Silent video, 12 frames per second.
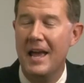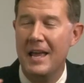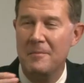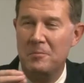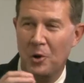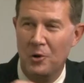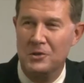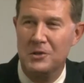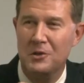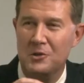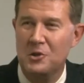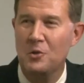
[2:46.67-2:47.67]
a
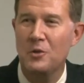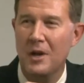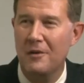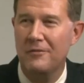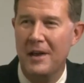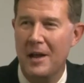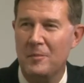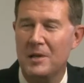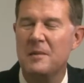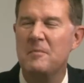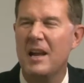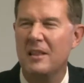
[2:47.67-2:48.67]
person to their family
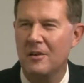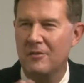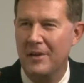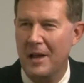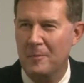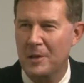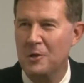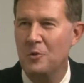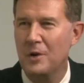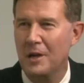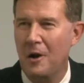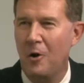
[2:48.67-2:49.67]
to make their family
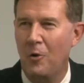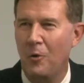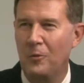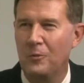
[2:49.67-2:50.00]
unit whole.